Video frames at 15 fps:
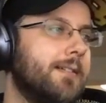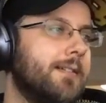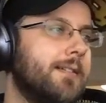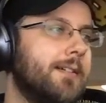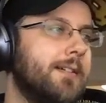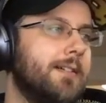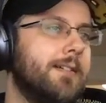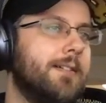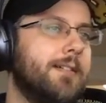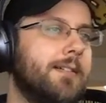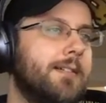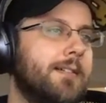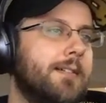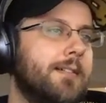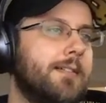
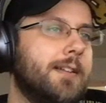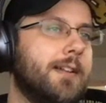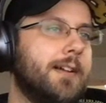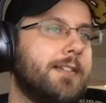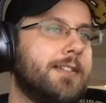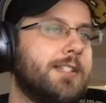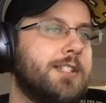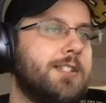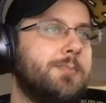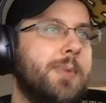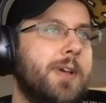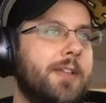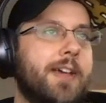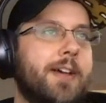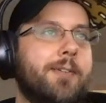Did I
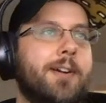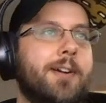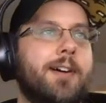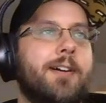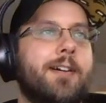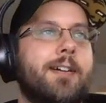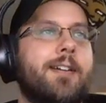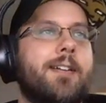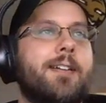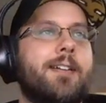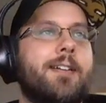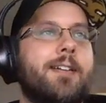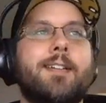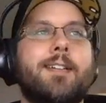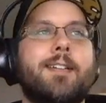spell that wrong?
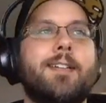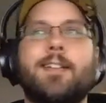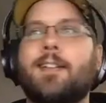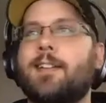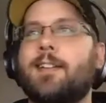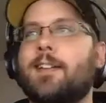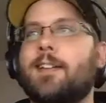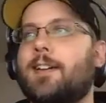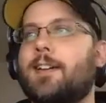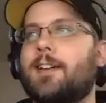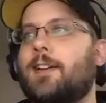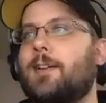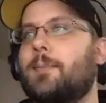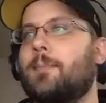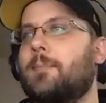
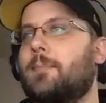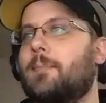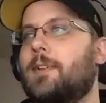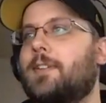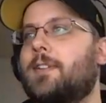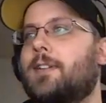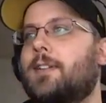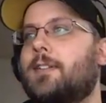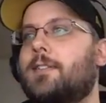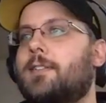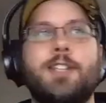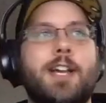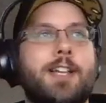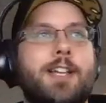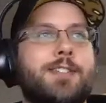I must
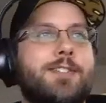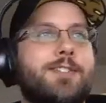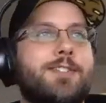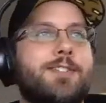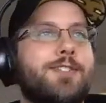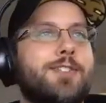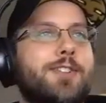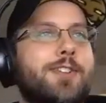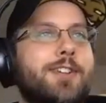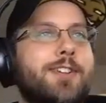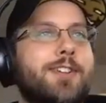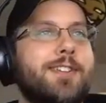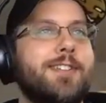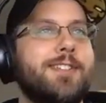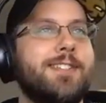
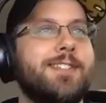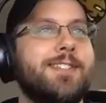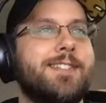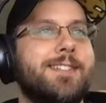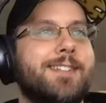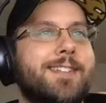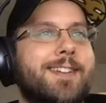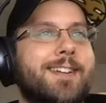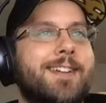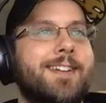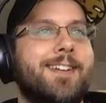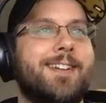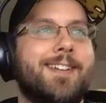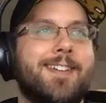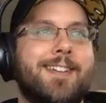gestures.
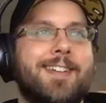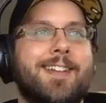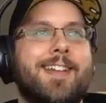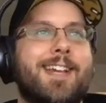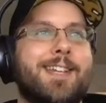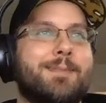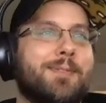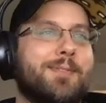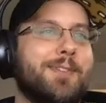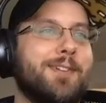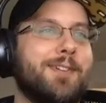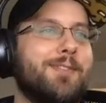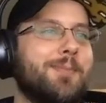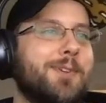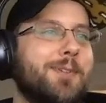As we've learned
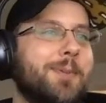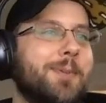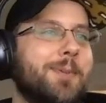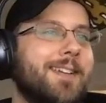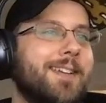from Ruby,